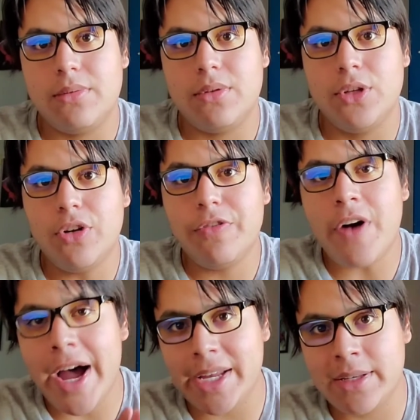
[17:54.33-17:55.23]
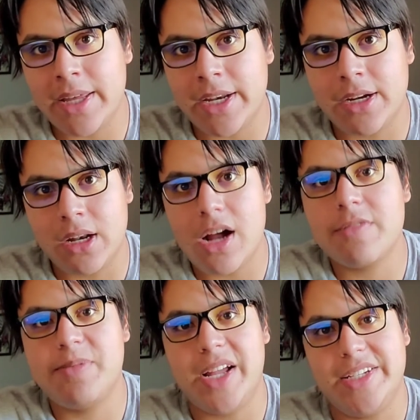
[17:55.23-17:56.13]
You'll find that in a lot of
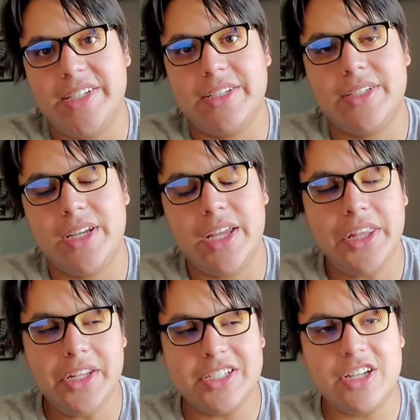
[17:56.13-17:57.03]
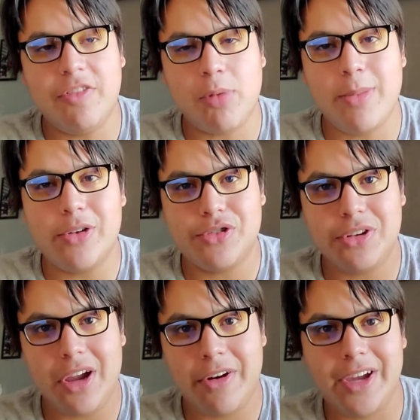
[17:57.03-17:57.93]
places, in this self-promotion
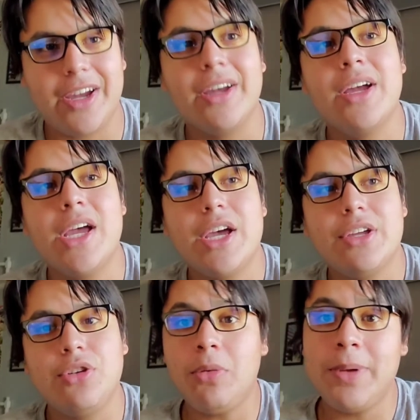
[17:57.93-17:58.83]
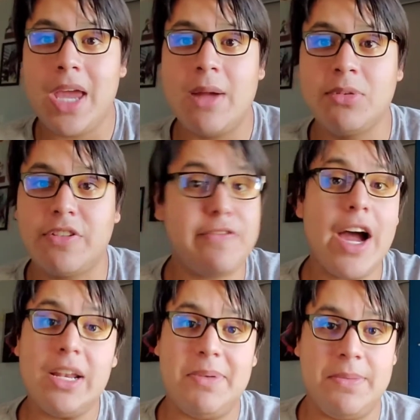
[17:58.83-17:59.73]
area, you'll be able to
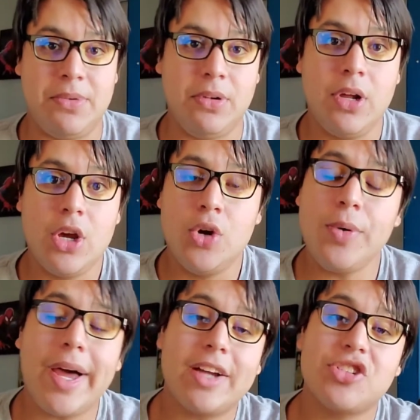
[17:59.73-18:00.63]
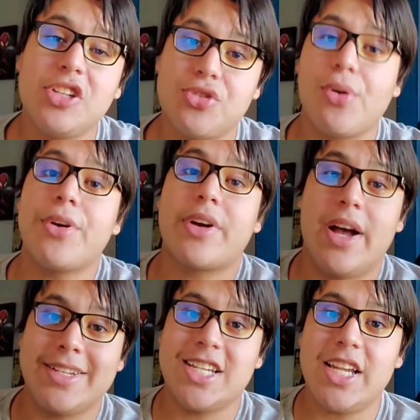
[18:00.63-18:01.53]
find people who will actually enjoy your
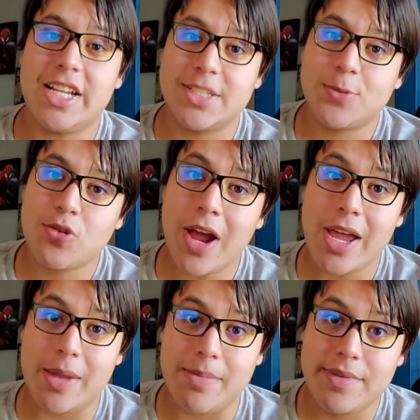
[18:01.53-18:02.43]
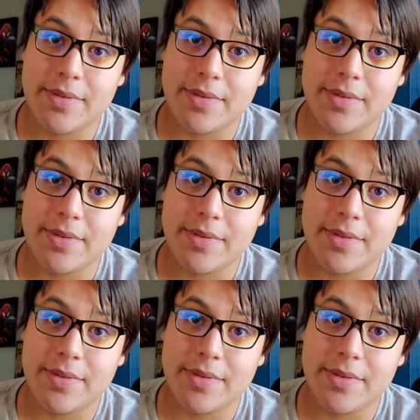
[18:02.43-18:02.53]
content and subscribe.